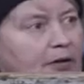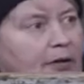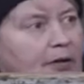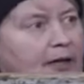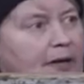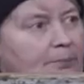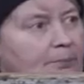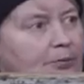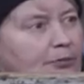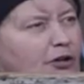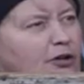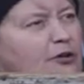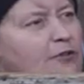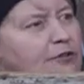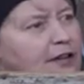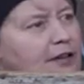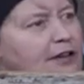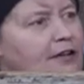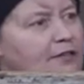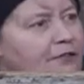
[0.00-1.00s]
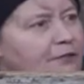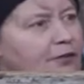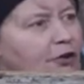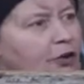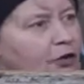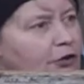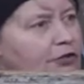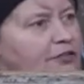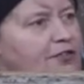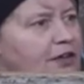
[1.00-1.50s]
improving the
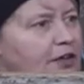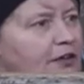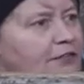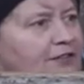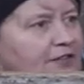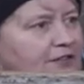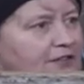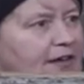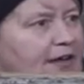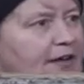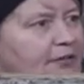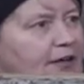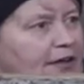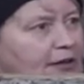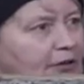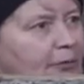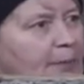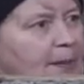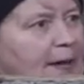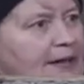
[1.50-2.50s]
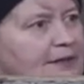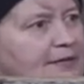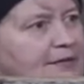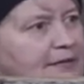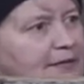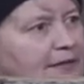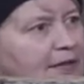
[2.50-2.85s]
floor surface here a little bit